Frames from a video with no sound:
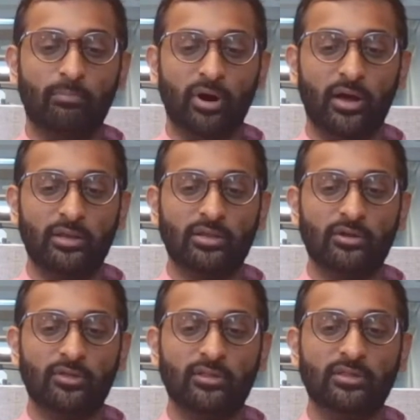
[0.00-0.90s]
but
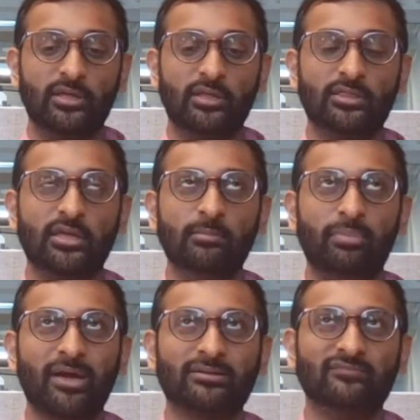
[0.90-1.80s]
the
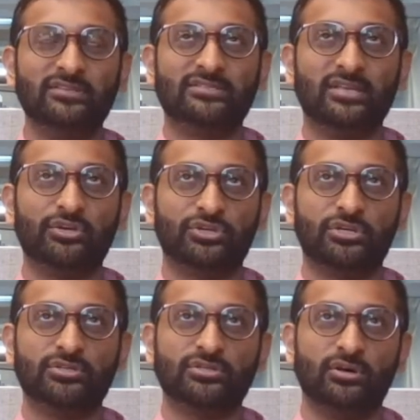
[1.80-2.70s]
impact of these
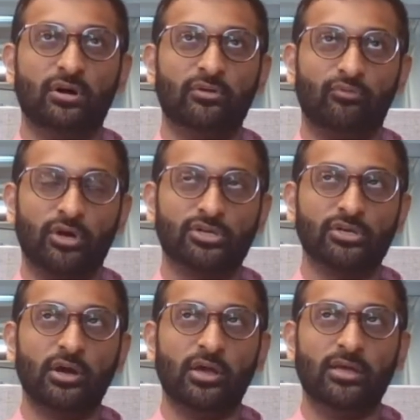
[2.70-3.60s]
sanctions on
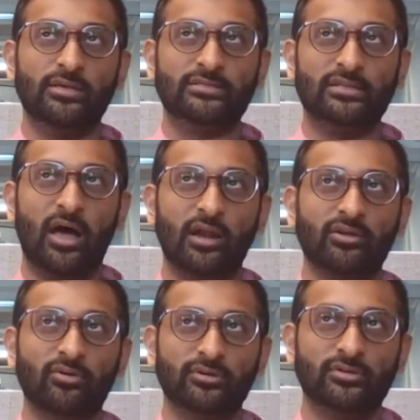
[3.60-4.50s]
Russia is
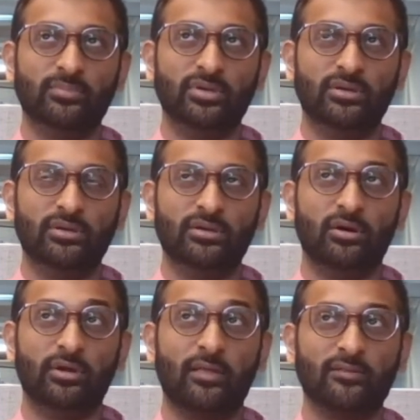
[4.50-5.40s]
not going to be
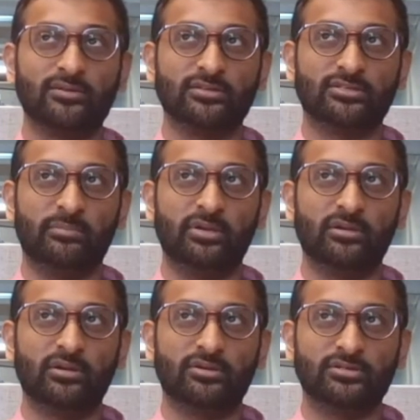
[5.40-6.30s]
on, at least on a
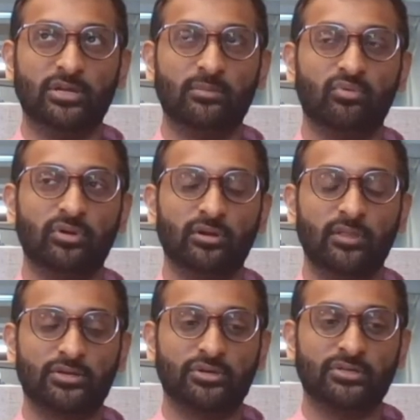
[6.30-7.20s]
semiconductor standpoint, an
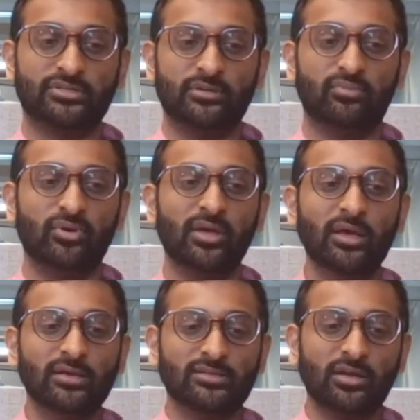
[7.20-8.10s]
electronic standpoint.
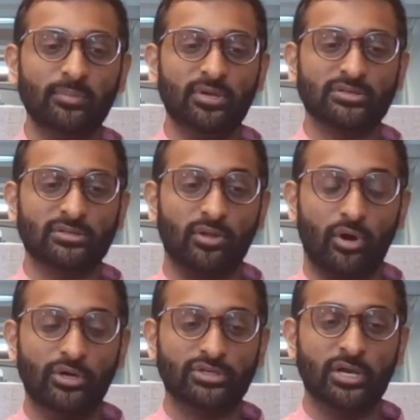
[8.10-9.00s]
It's not going to be as
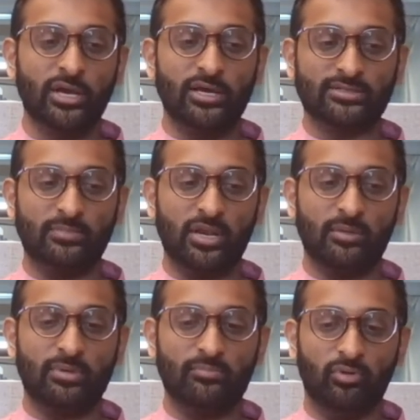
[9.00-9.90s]
large as
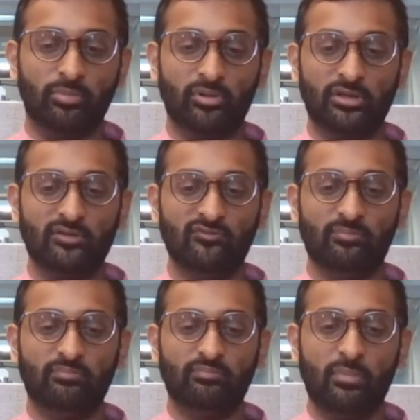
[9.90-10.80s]
many people believe.